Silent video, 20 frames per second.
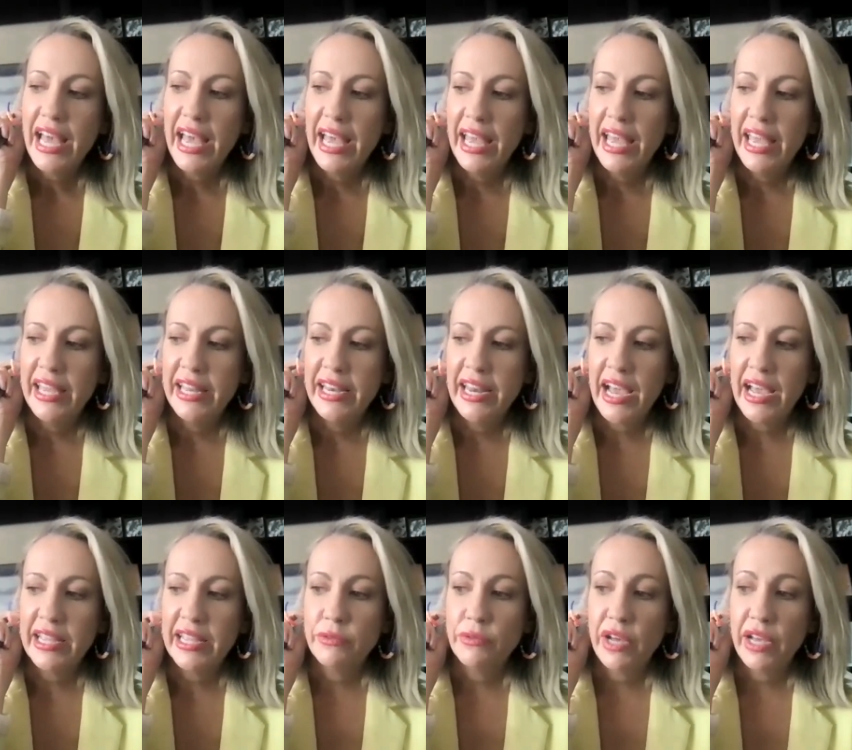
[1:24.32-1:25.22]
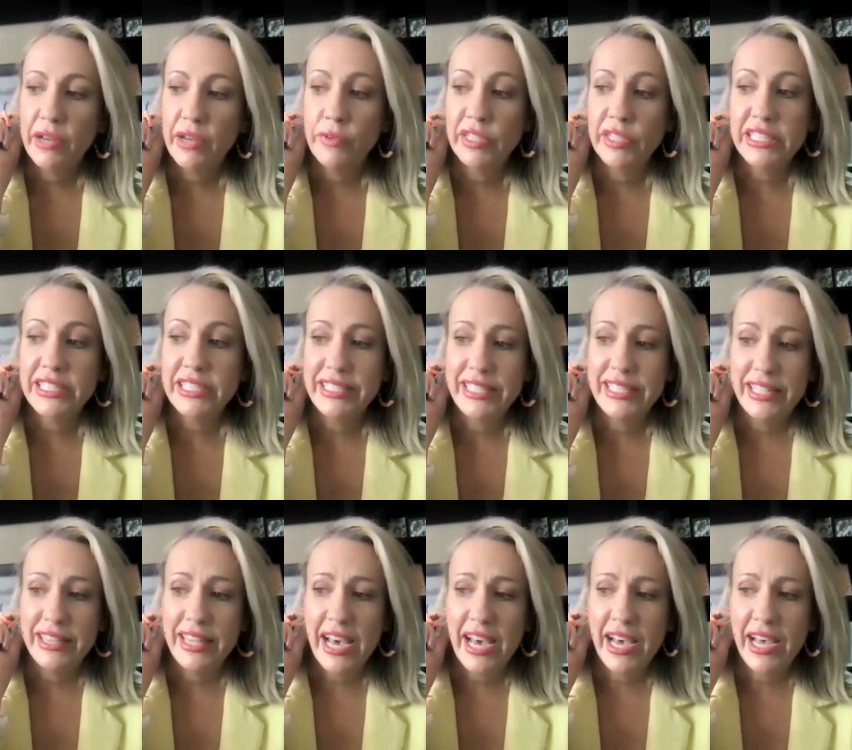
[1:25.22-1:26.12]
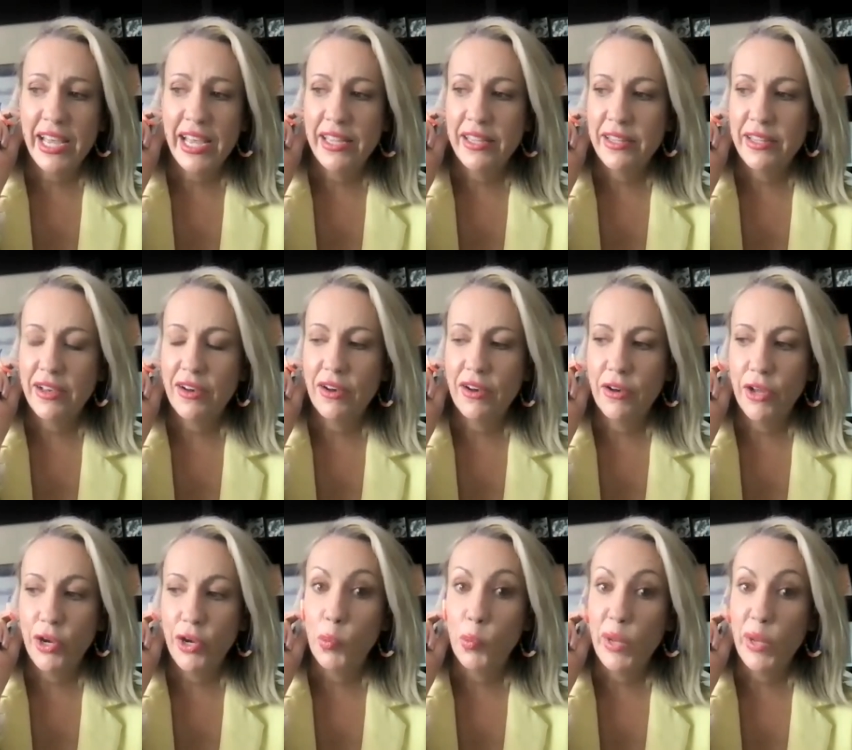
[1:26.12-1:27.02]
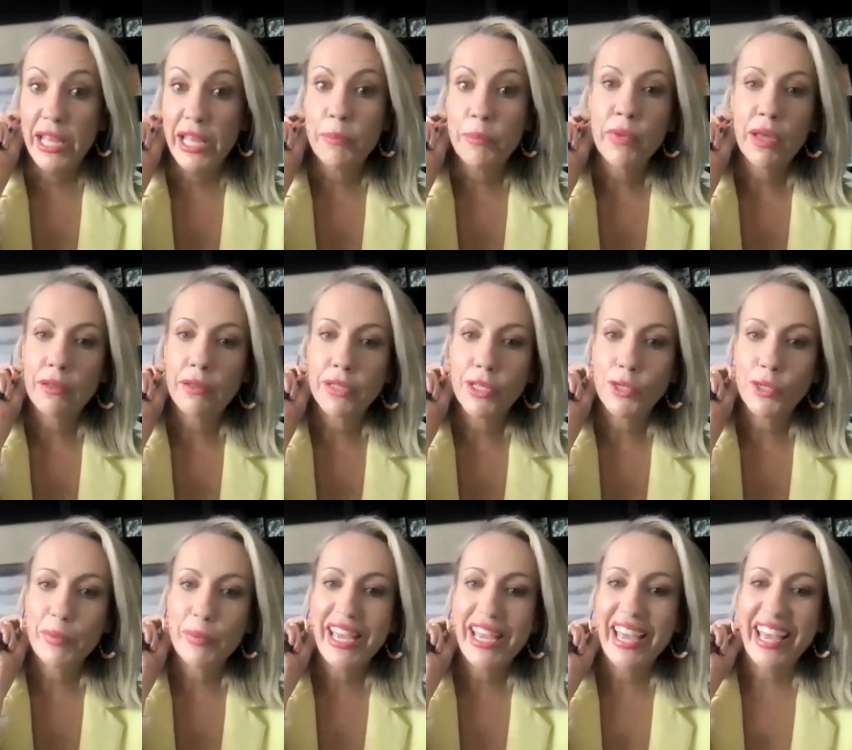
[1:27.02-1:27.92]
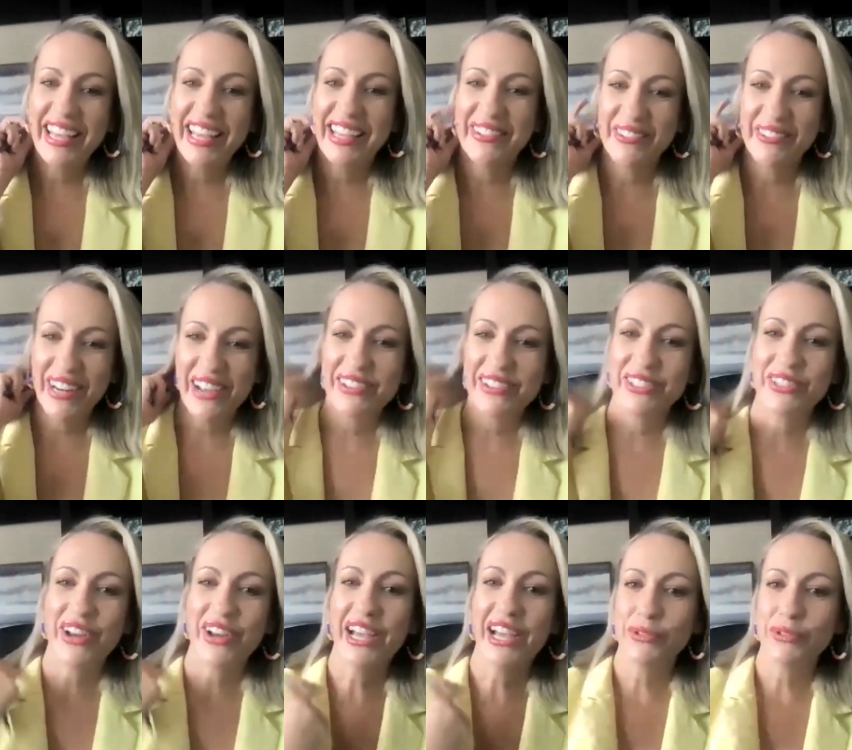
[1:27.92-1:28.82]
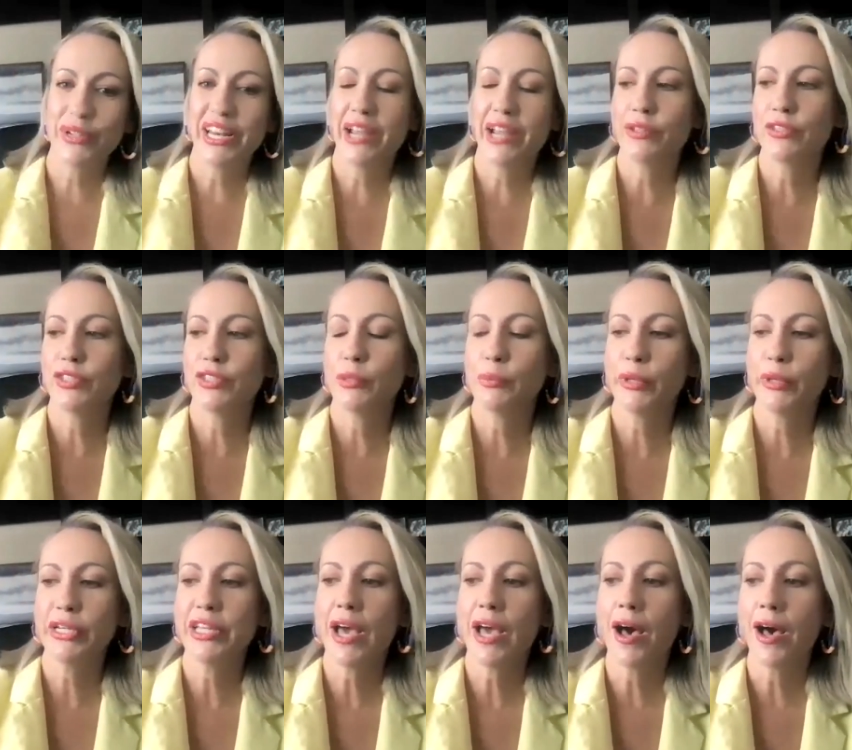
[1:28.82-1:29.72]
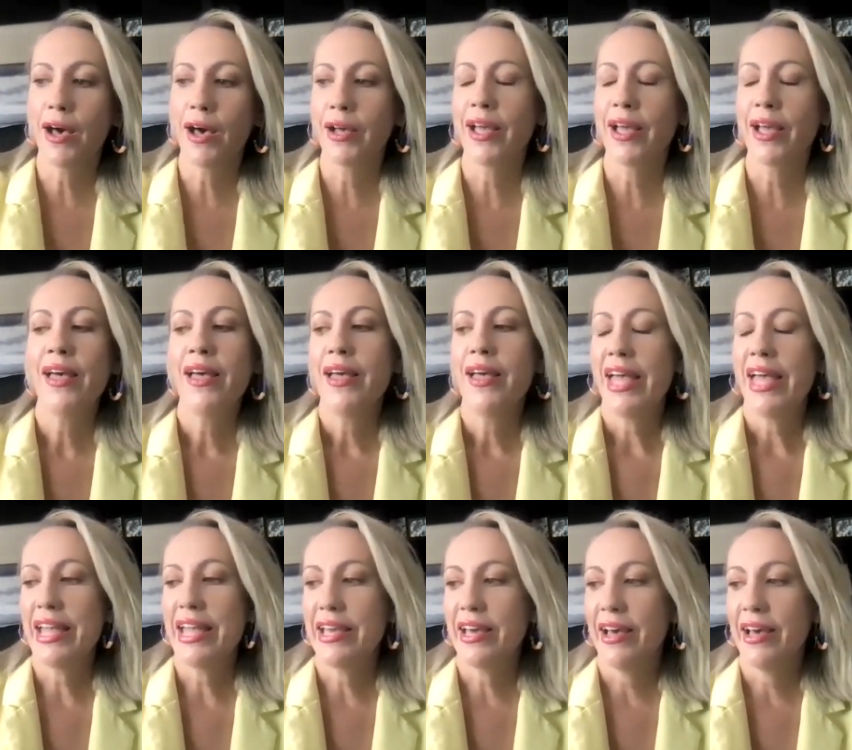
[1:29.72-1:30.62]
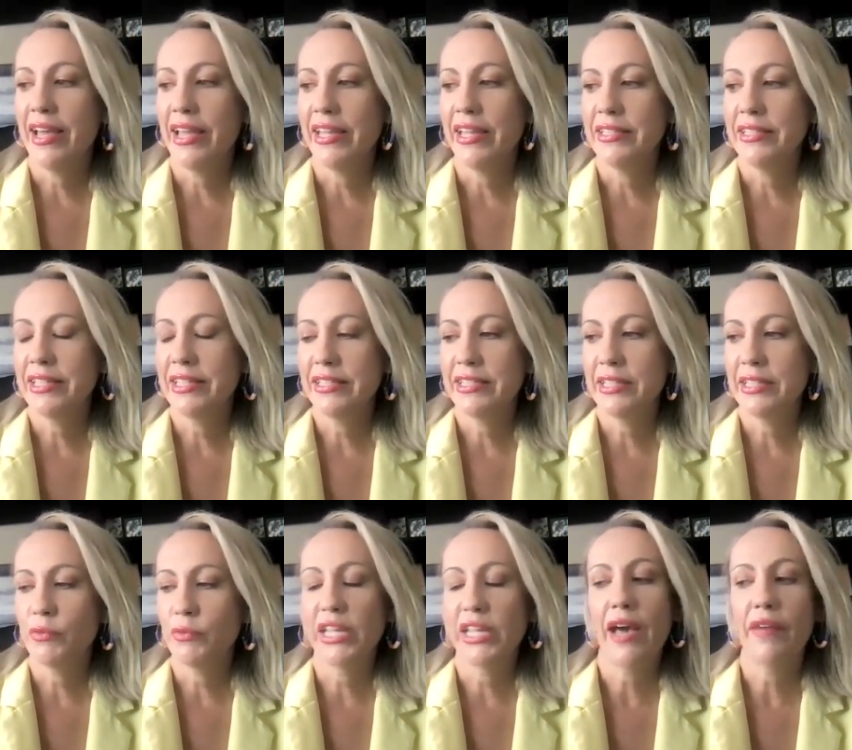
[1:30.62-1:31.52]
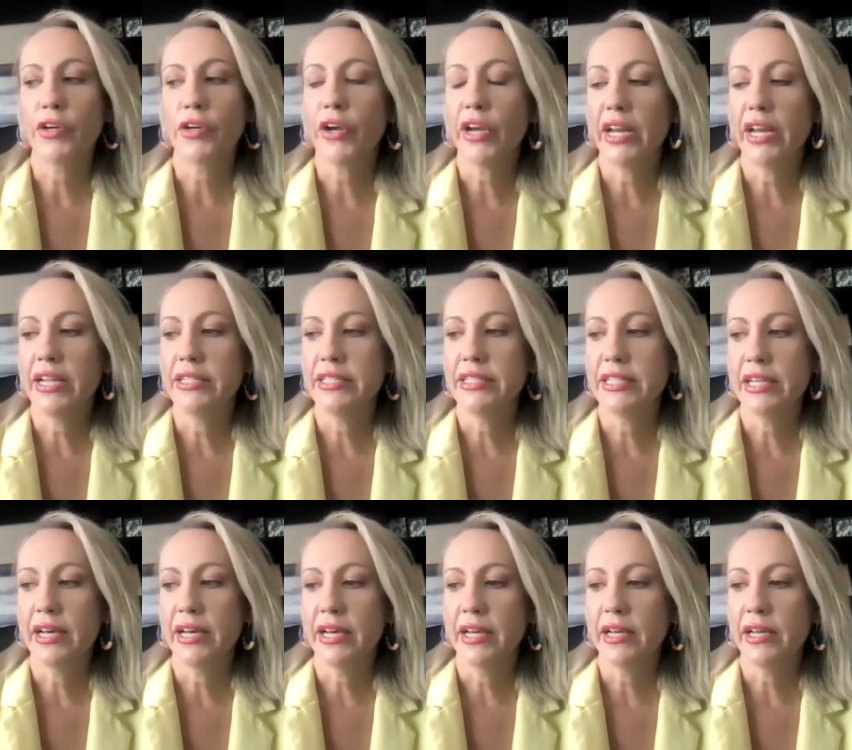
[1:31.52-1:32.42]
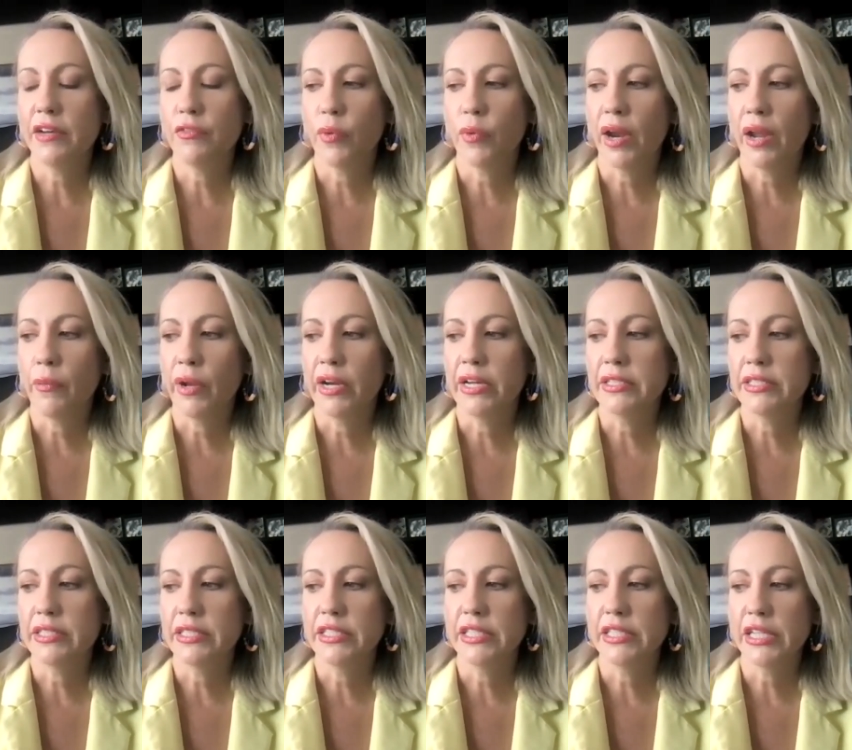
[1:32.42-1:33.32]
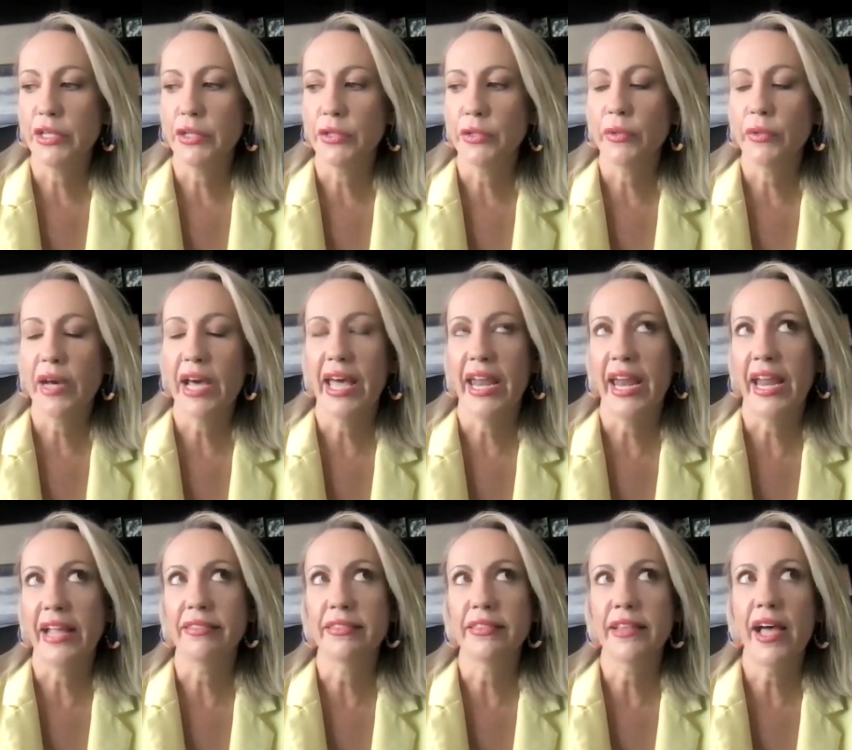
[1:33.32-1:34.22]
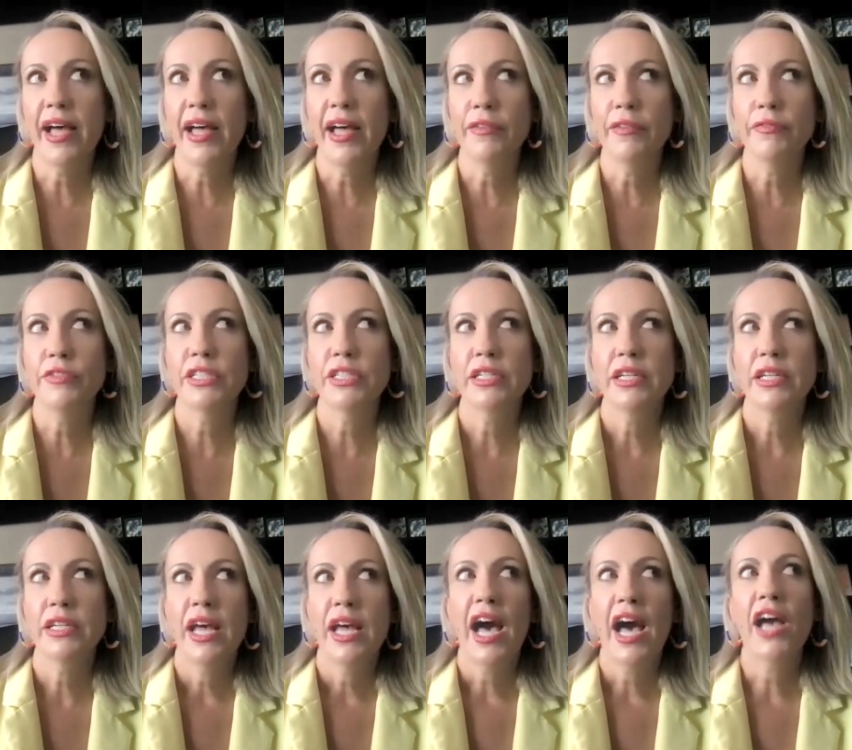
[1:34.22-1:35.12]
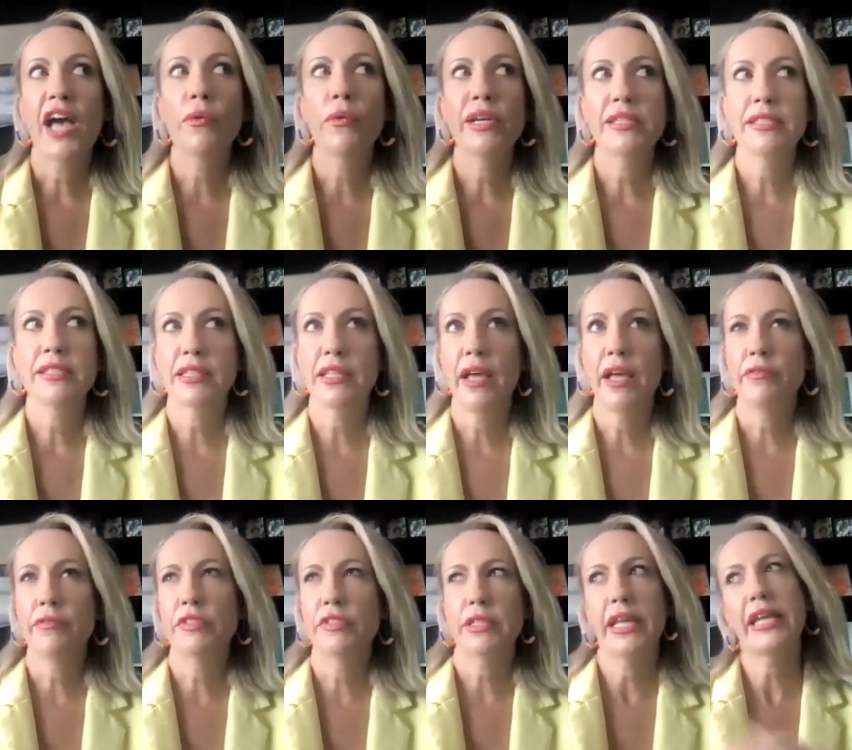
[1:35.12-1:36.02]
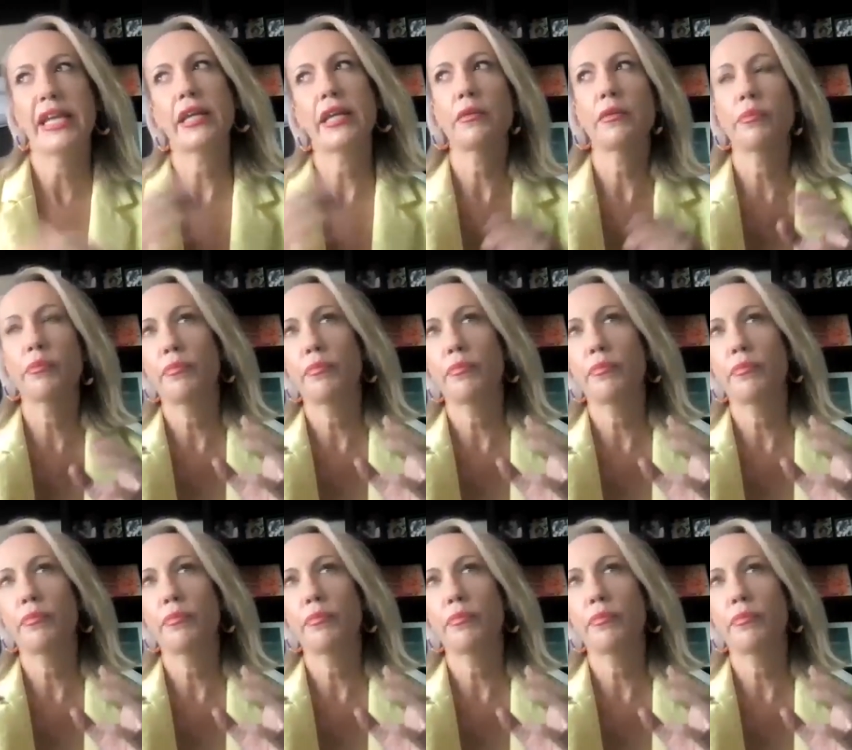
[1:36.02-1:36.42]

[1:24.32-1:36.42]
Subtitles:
And I really did that on a whim a little bit. When I was graduating, I was super young and didn't really have a great idea of what I wanted to do. And I always loved like